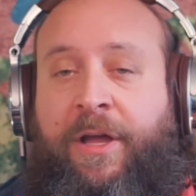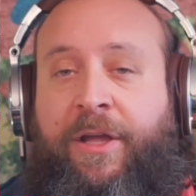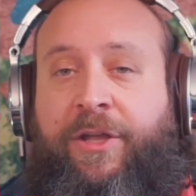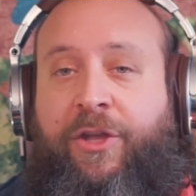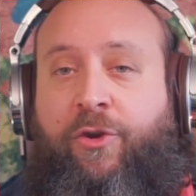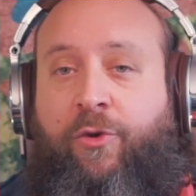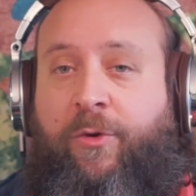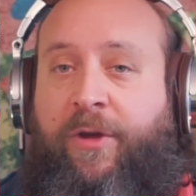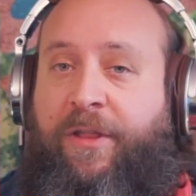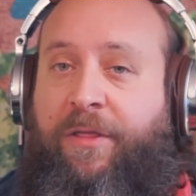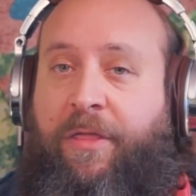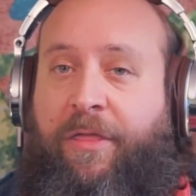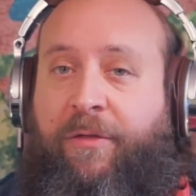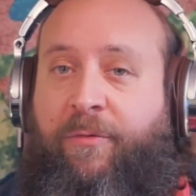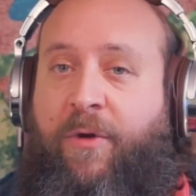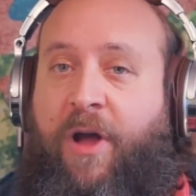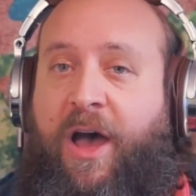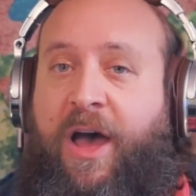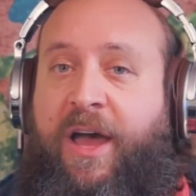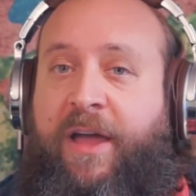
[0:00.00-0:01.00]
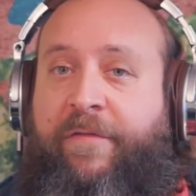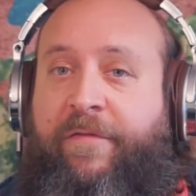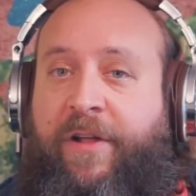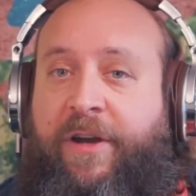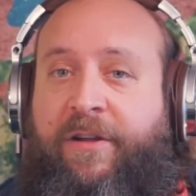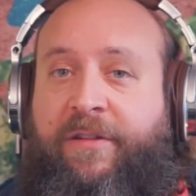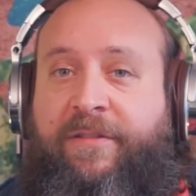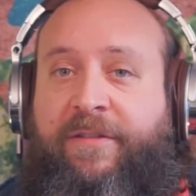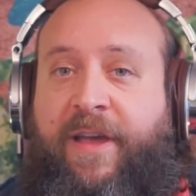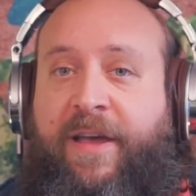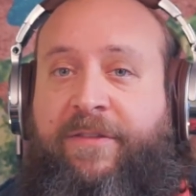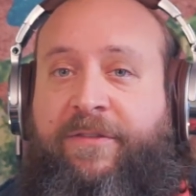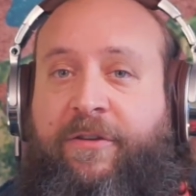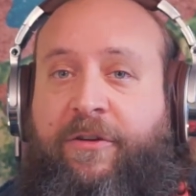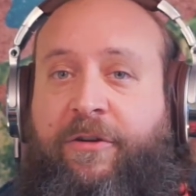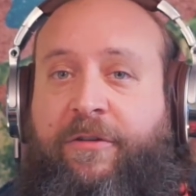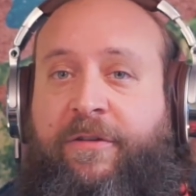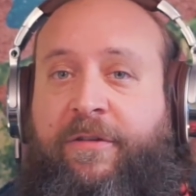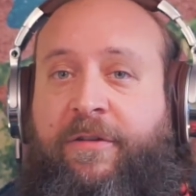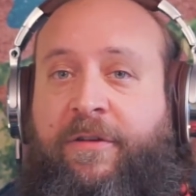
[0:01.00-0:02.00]
You can thrive in a
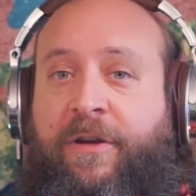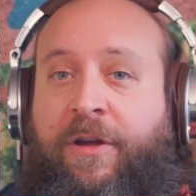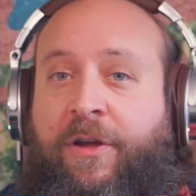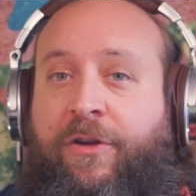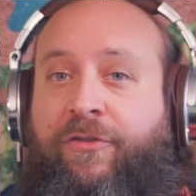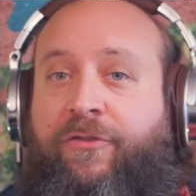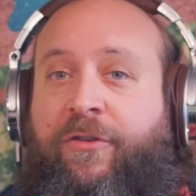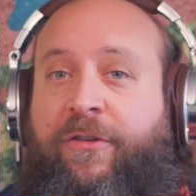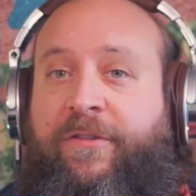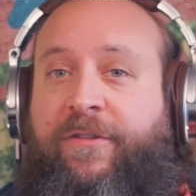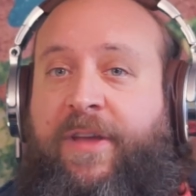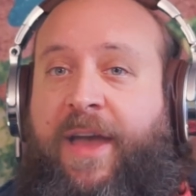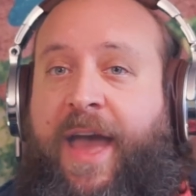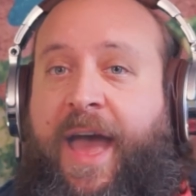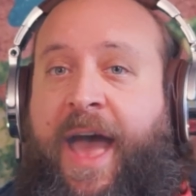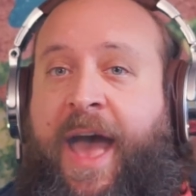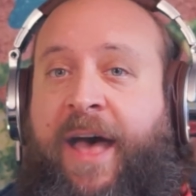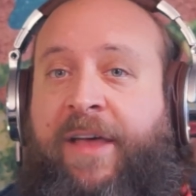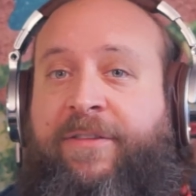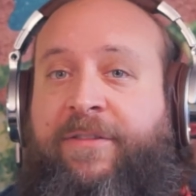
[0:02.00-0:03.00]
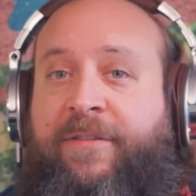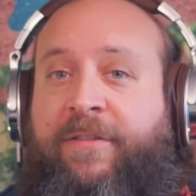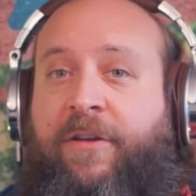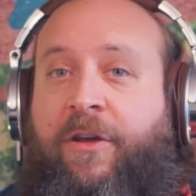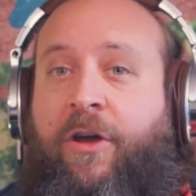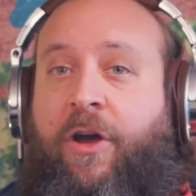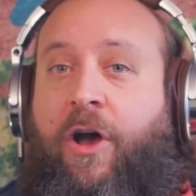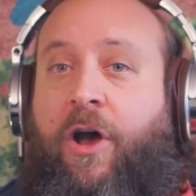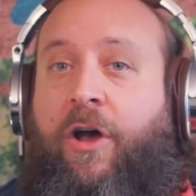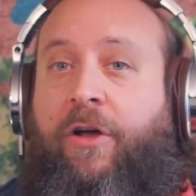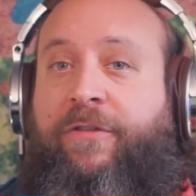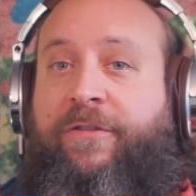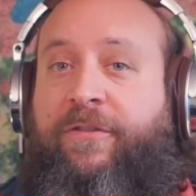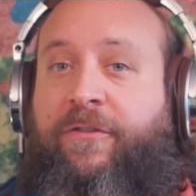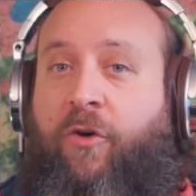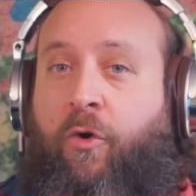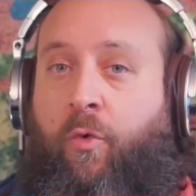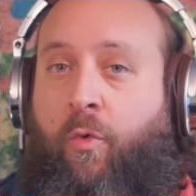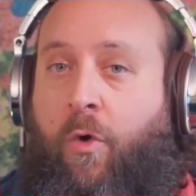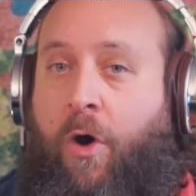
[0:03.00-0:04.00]
desert, just ask a
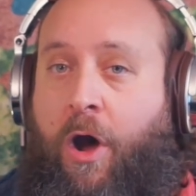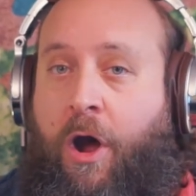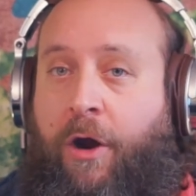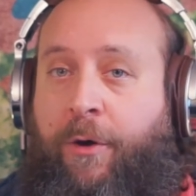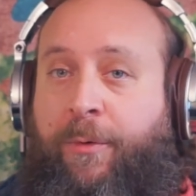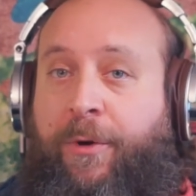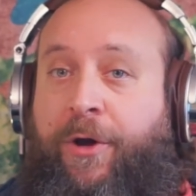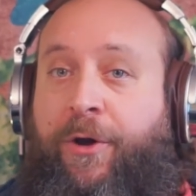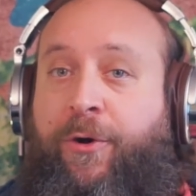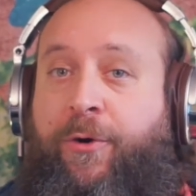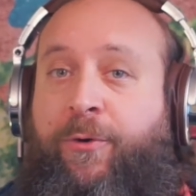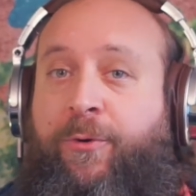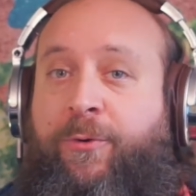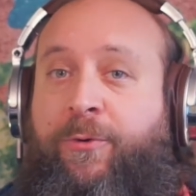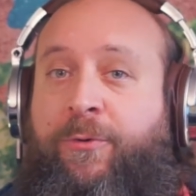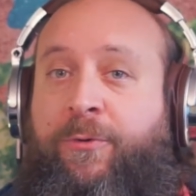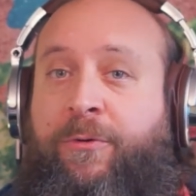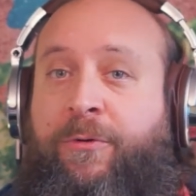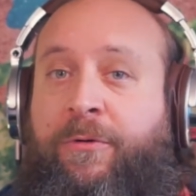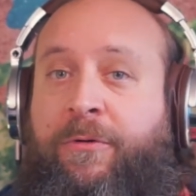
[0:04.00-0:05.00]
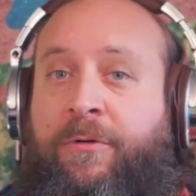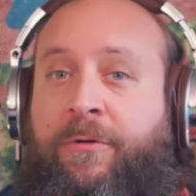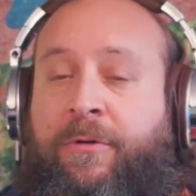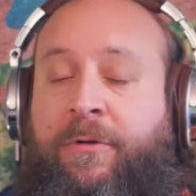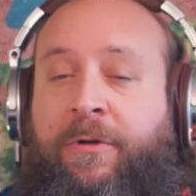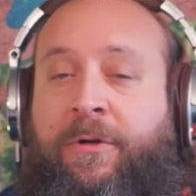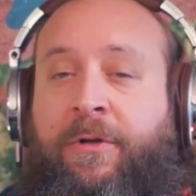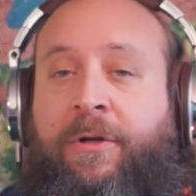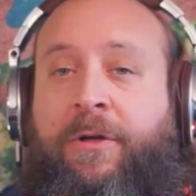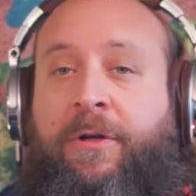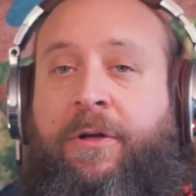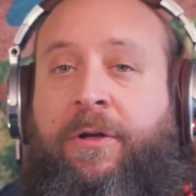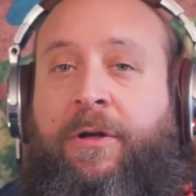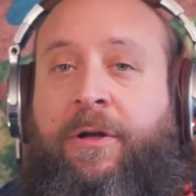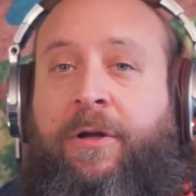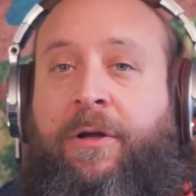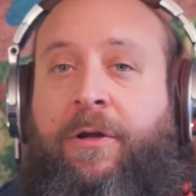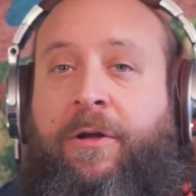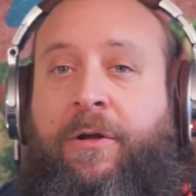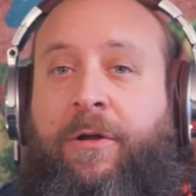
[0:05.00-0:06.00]
saguaro.
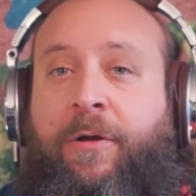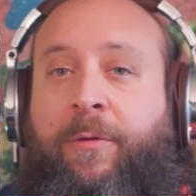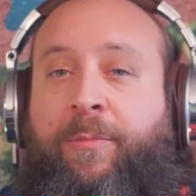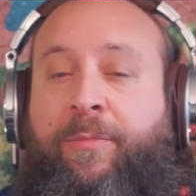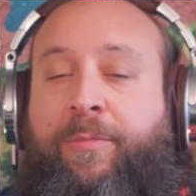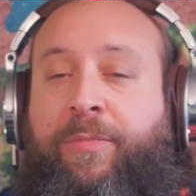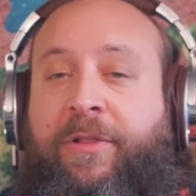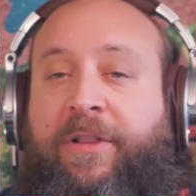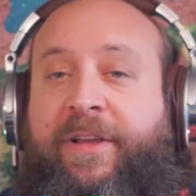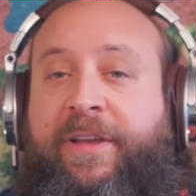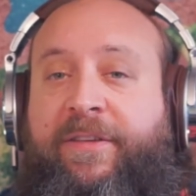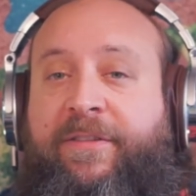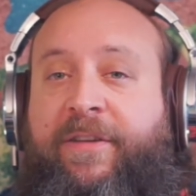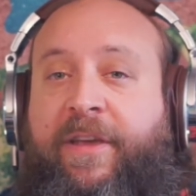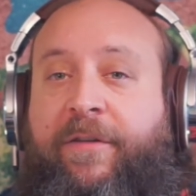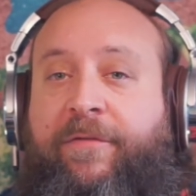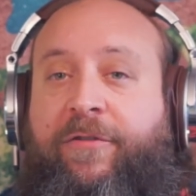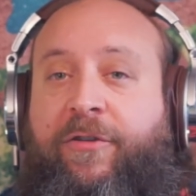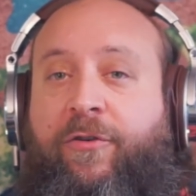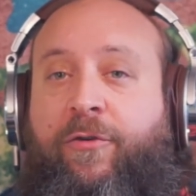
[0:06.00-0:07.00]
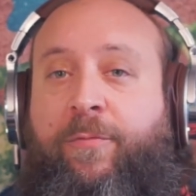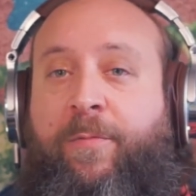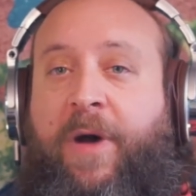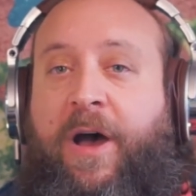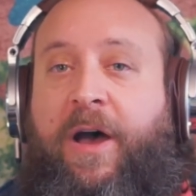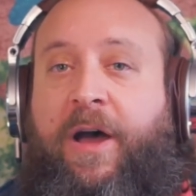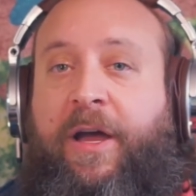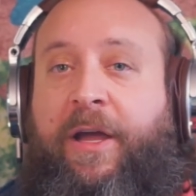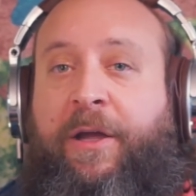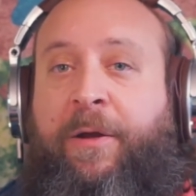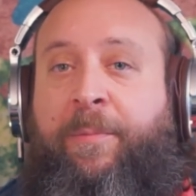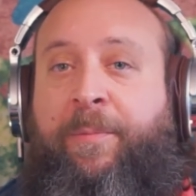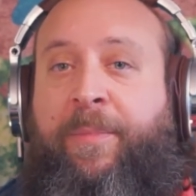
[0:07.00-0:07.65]
Please give to my